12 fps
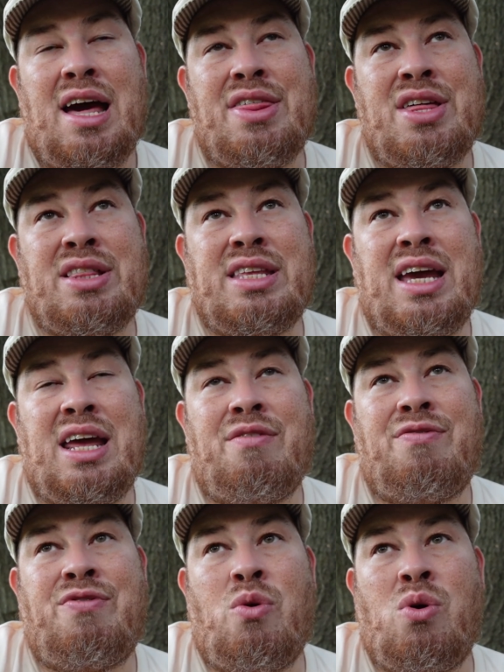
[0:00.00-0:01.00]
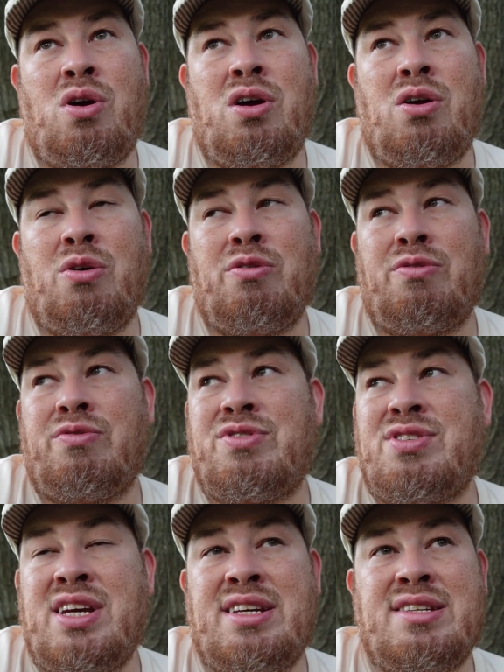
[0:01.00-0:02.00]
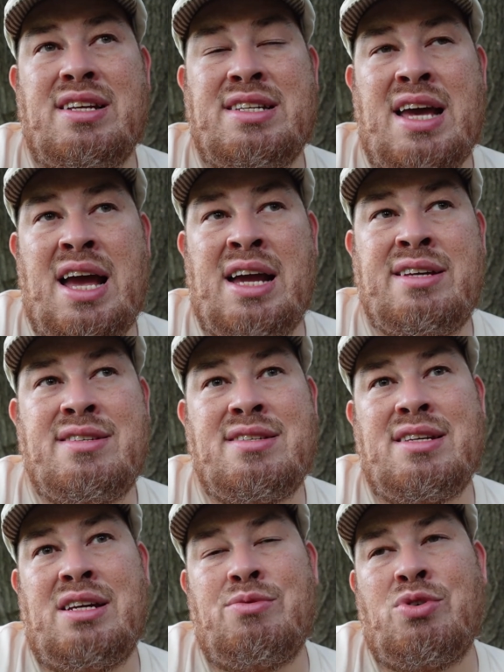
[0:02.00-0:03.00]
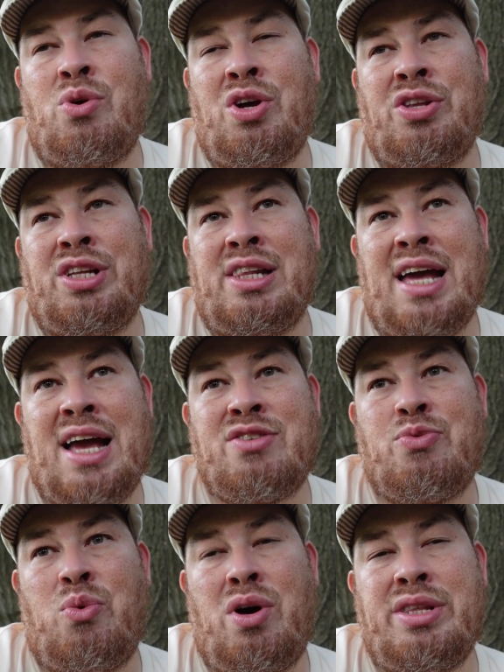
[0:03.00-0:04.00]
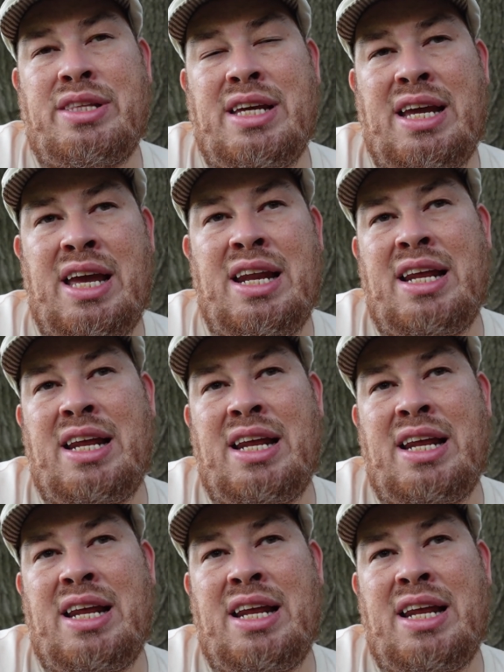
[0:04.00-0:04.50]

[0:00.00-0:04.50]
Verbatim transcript: I think they had four or six attacks, and it was only on the last one that they hit.